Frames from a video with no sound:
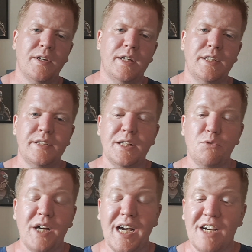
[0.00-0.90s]
And then
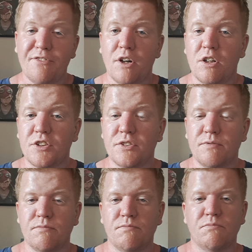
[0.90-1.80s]
we have our
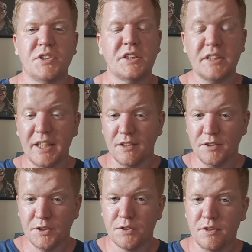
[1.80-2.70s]

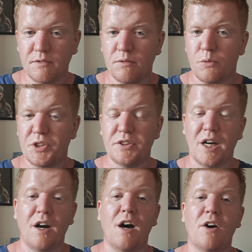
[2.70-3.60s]
skills, which
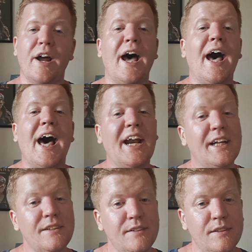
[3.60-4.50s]
now are
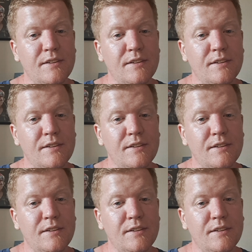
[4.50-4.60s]
added